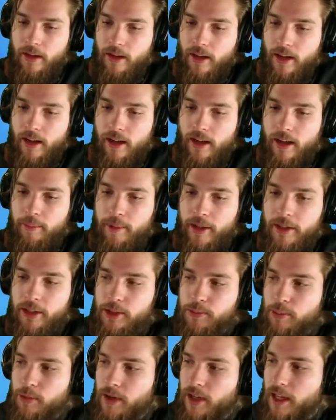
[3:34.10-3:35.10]
by
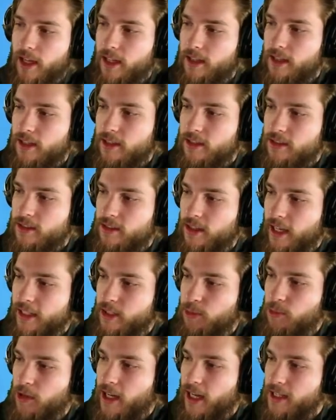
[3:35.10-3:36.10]
this point. Yeah. And then I
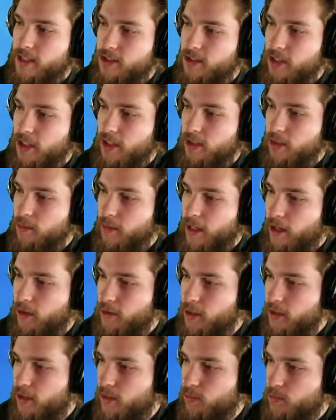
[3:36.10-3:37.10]
did want to ask Seaglum how
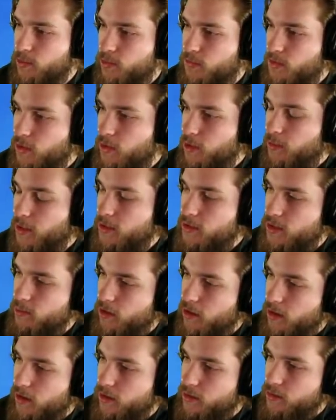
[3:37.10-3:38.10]
he was feeling about
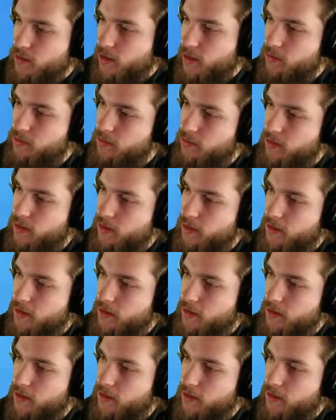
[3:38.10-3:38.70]
Steam Audio stuff,